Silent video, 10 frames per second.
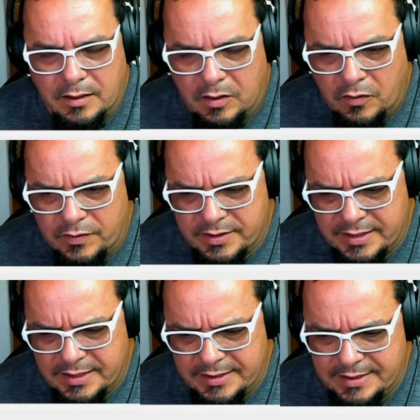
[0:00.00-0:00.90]

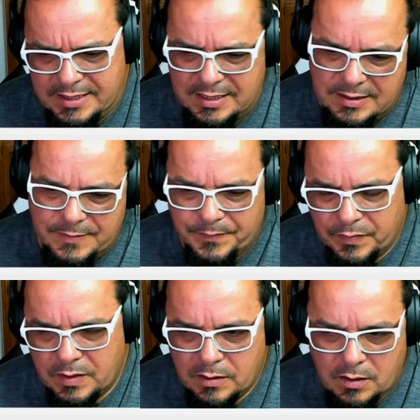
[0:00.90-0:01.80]
overseas,
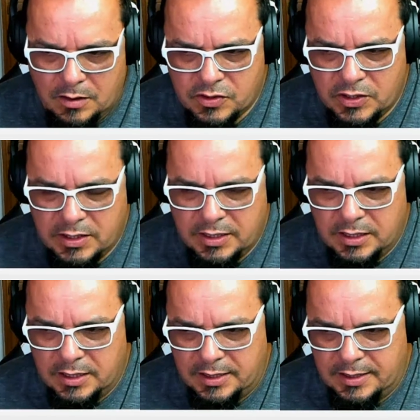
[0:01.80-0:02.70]

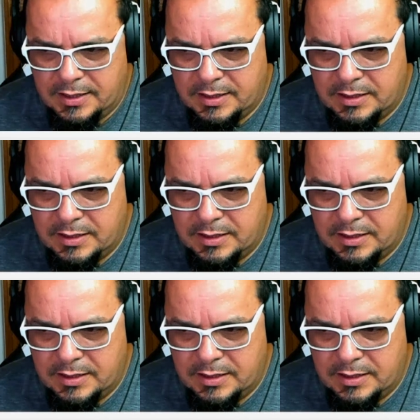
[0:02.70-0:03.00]
Australia,